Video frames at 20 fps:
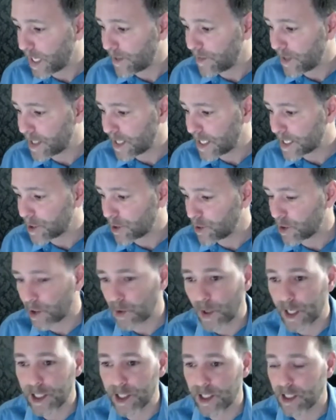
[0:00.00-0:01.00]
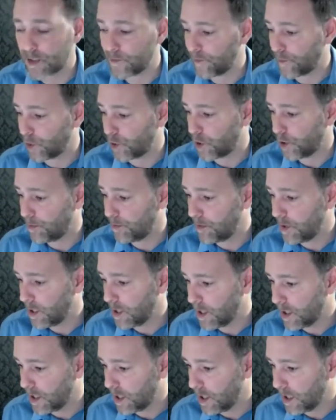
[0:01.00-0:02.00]
Okay, I think that's all the questions from,
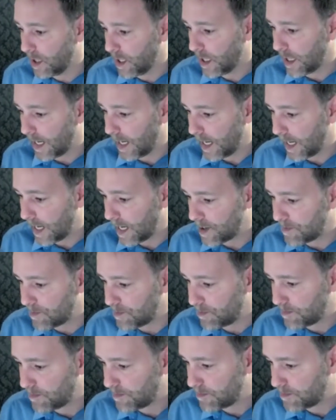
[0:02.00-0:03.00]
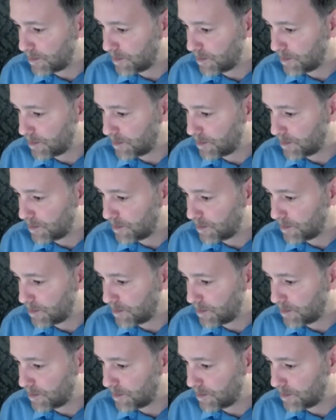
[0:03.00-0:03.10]
yeah,